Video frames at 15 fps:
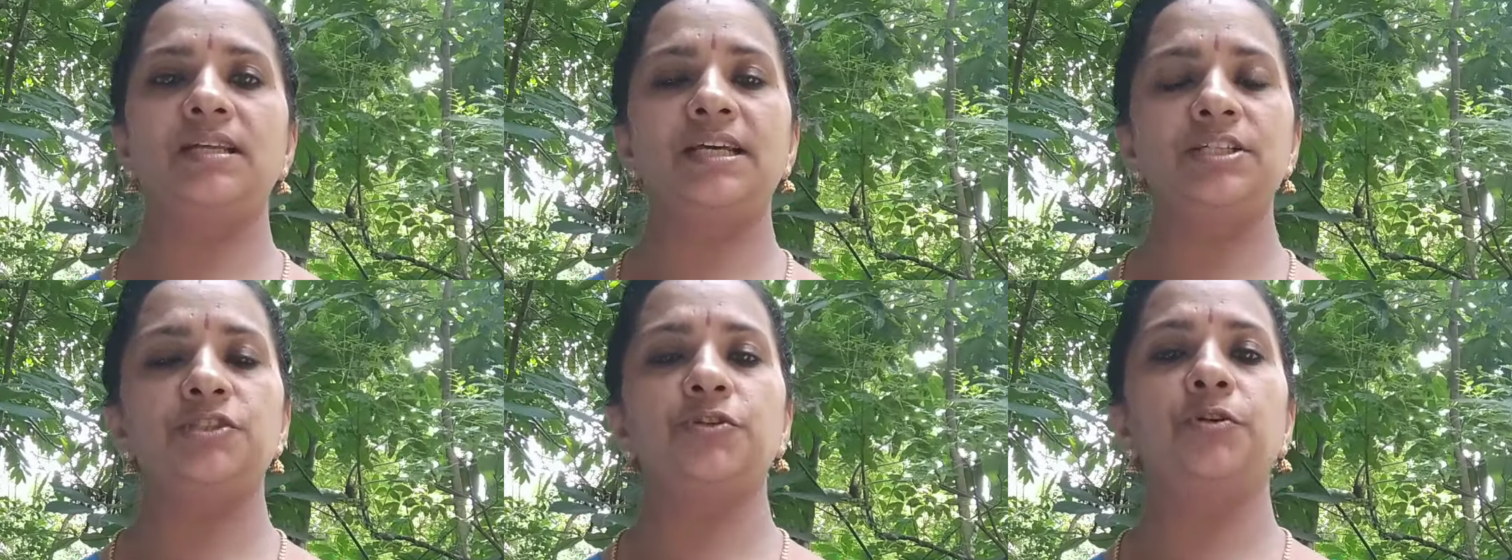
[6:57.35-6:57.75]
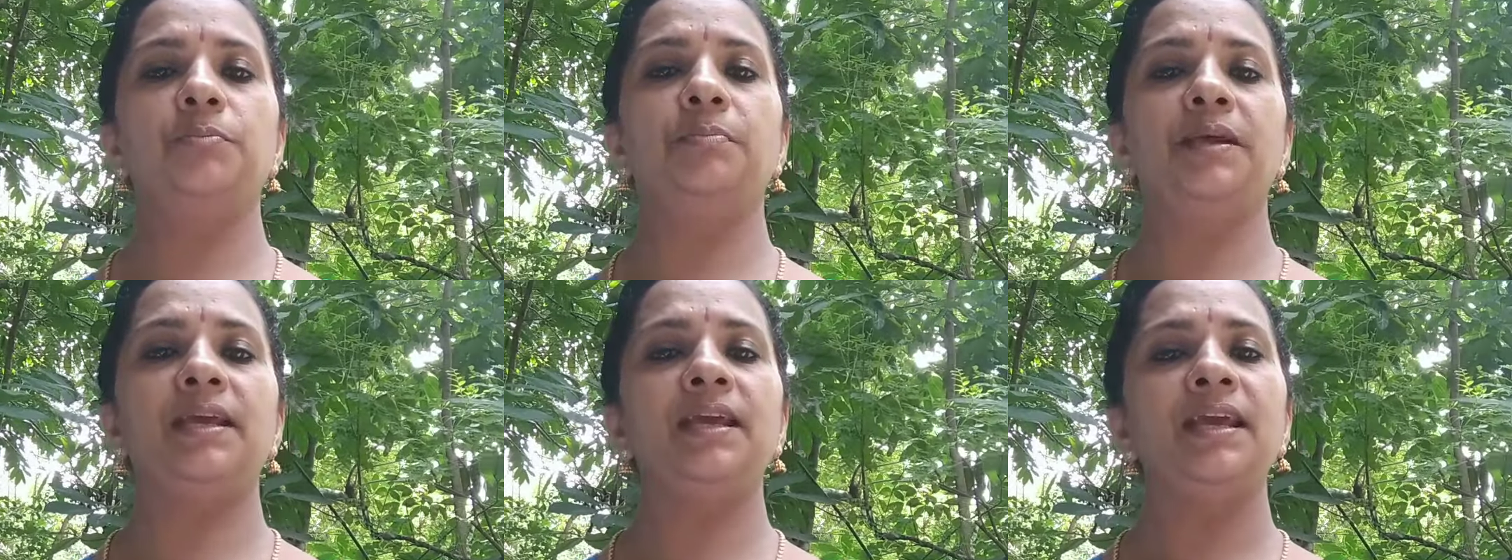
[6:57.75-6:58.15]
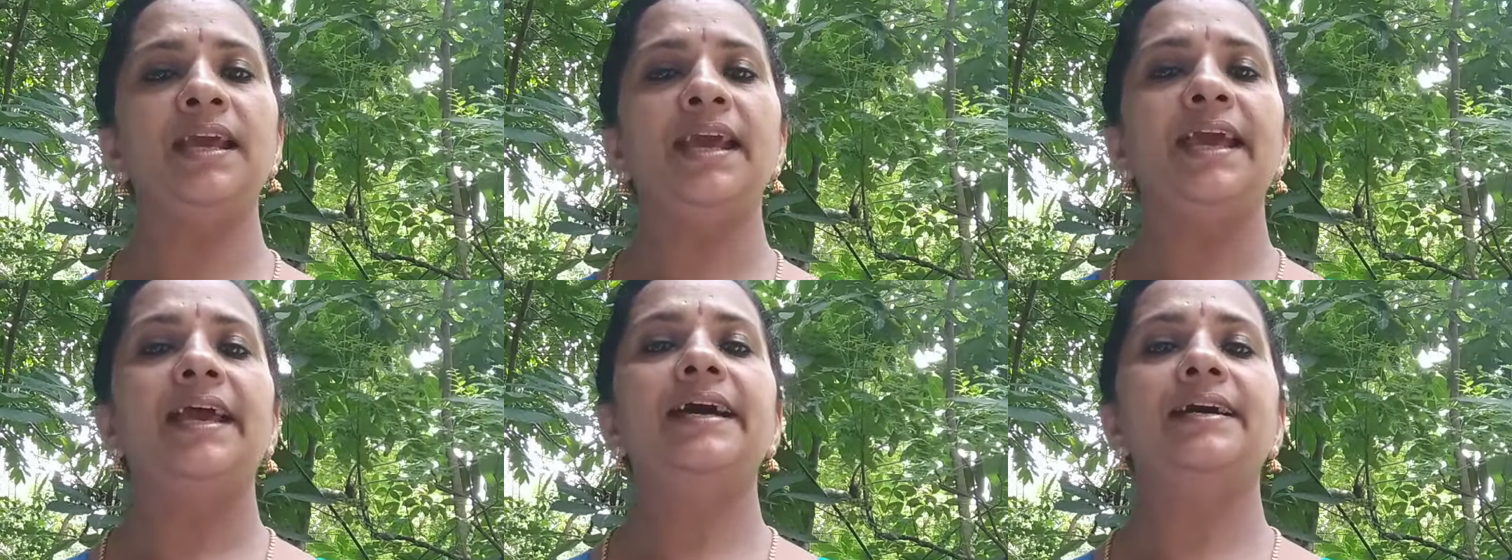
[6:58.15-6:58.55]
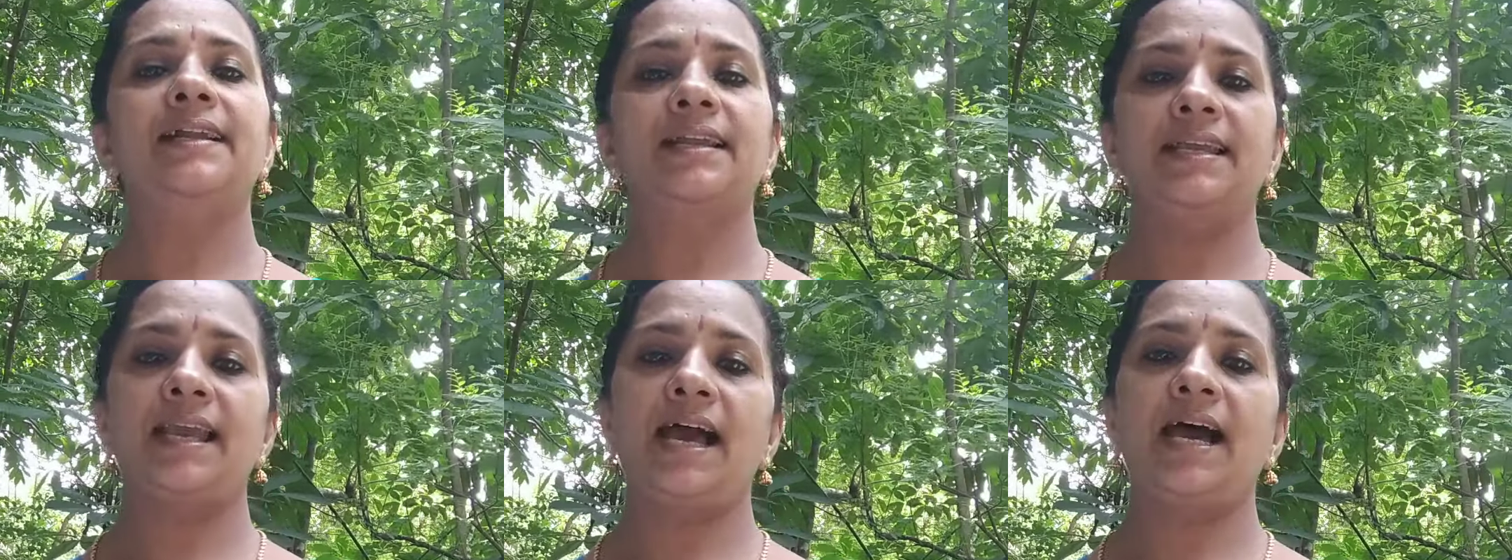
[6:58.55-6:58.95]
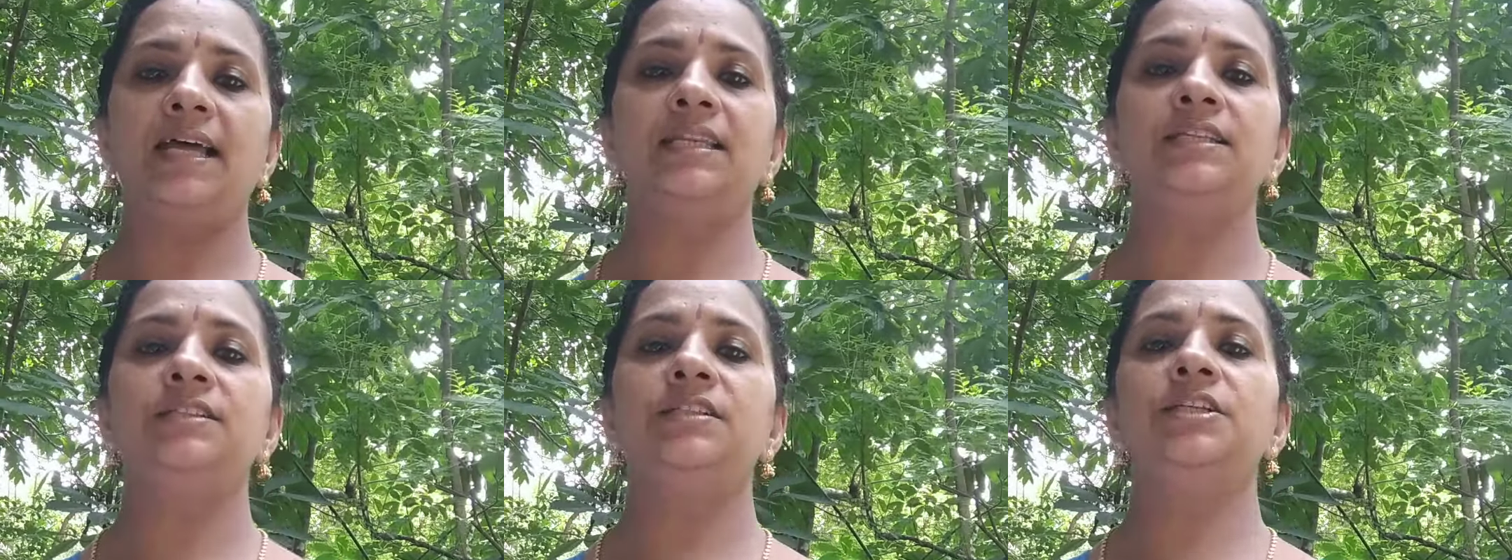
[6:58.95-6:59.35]
There should be a
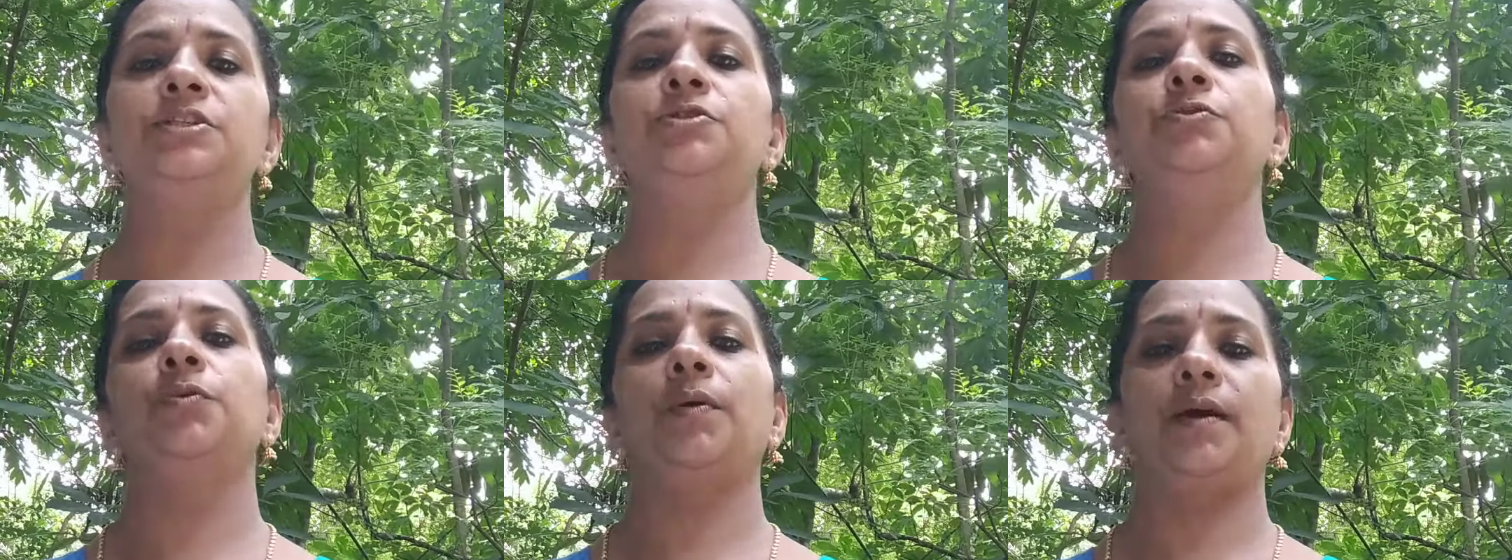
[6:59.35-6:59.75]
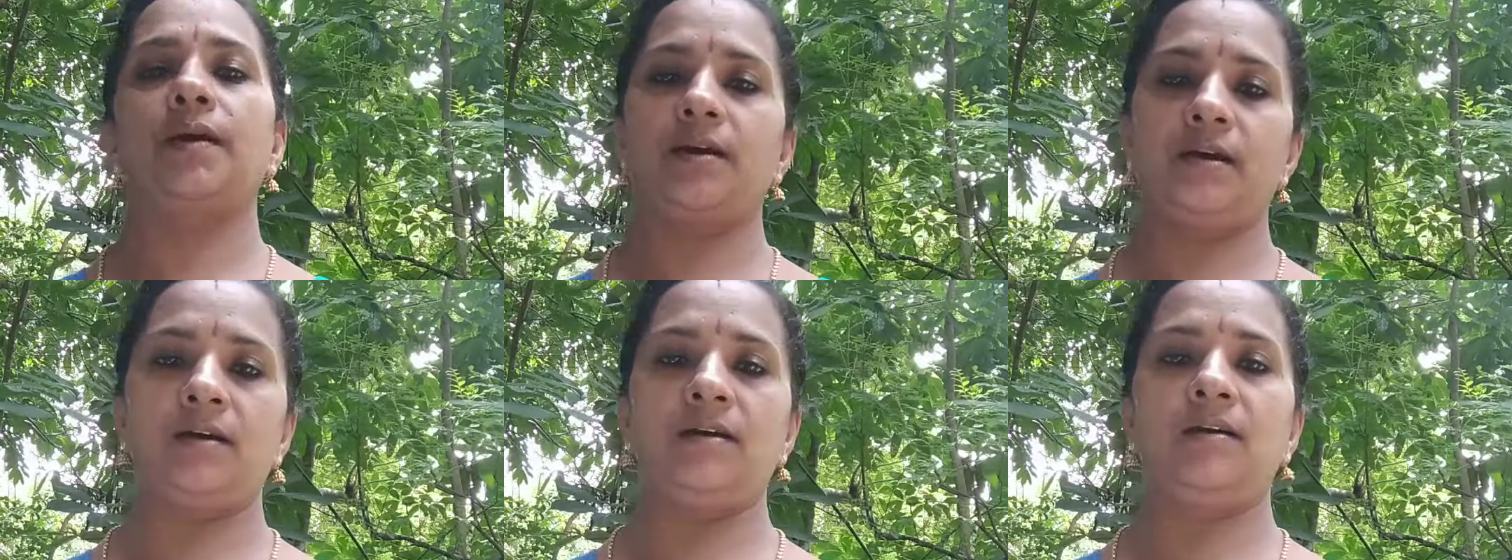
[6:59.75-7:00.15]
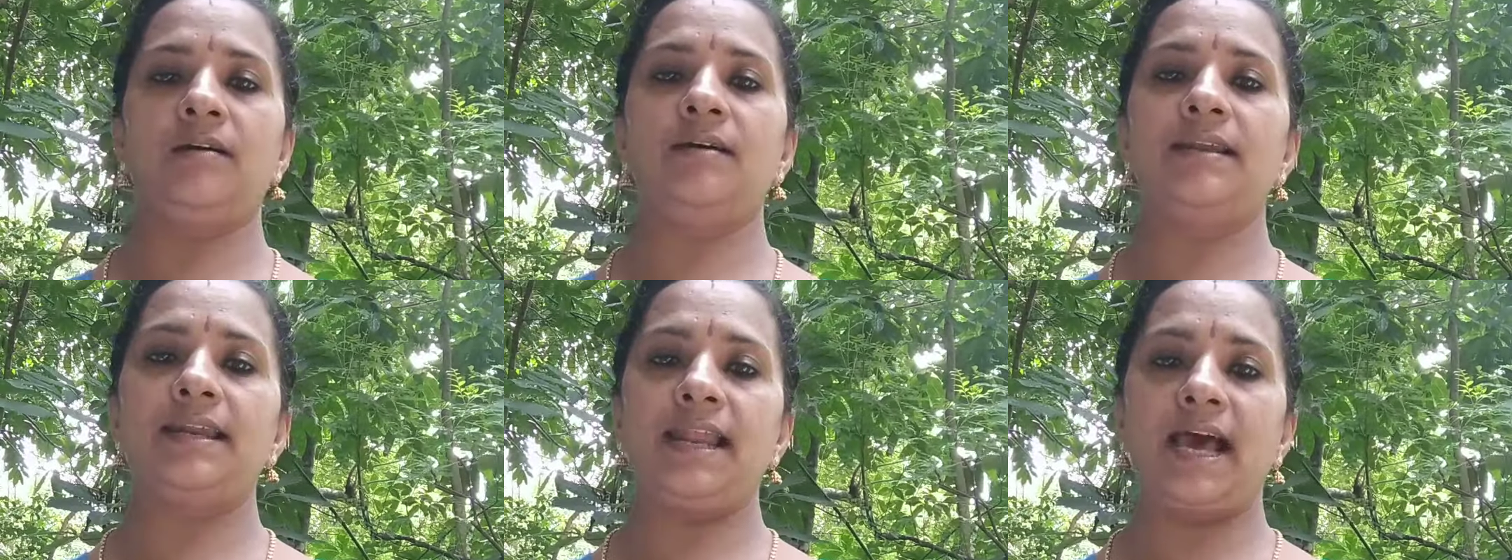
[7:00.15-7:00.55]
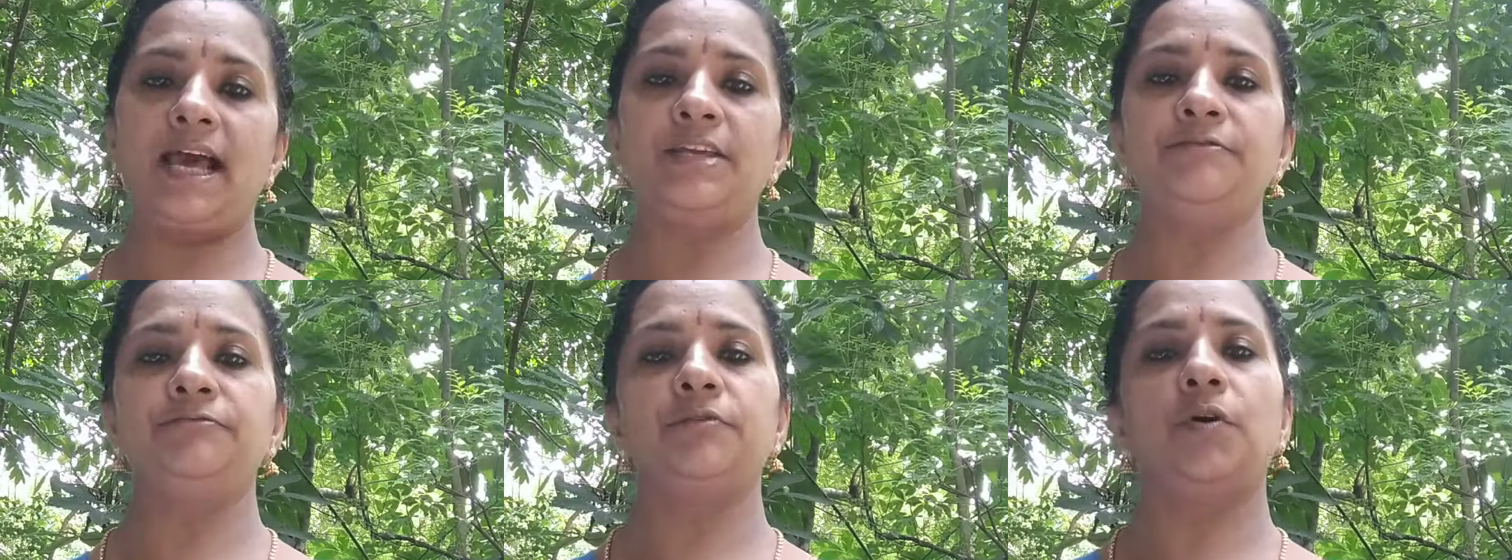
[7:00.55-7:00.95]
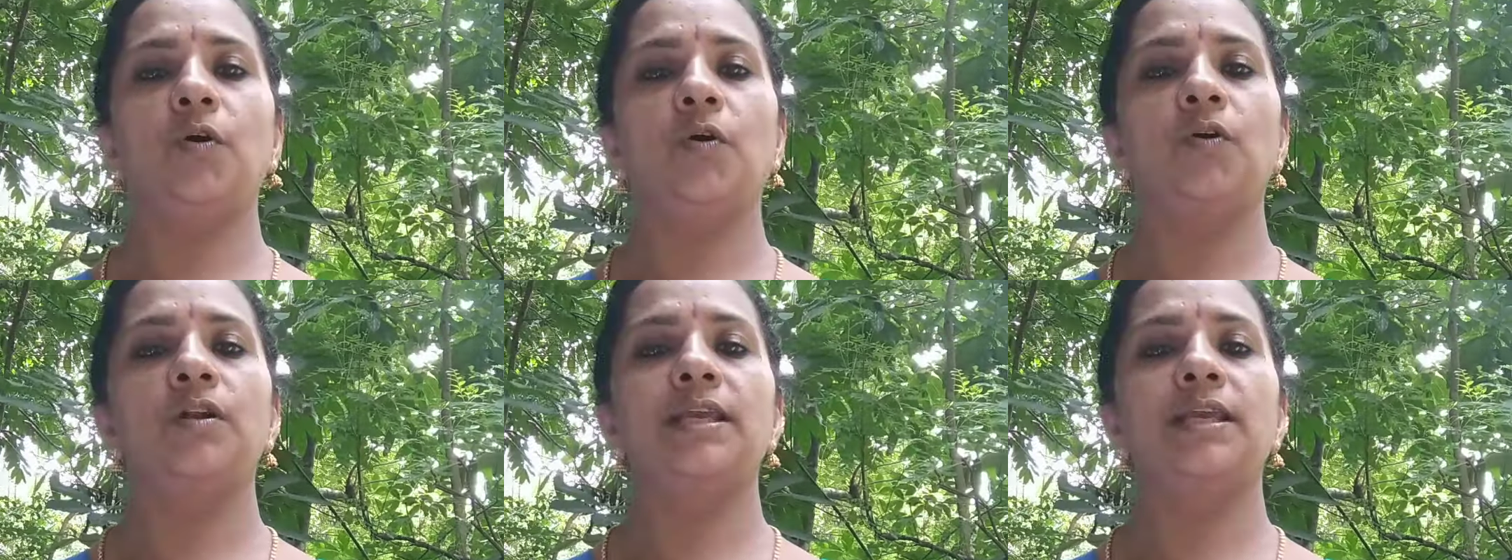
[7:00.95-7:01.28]
reality to life or